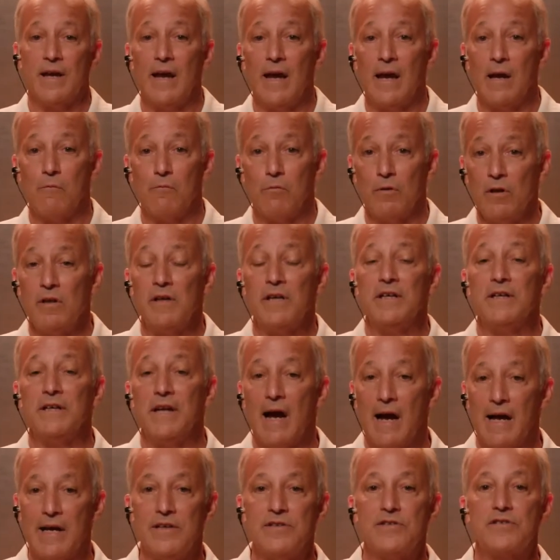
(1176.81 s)
a really
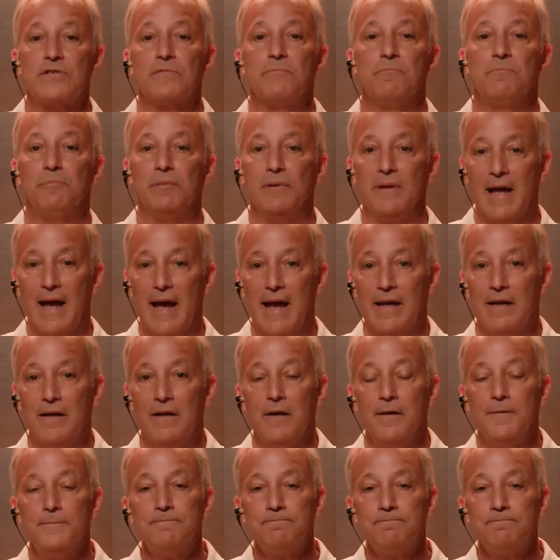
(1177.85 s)
nice blend,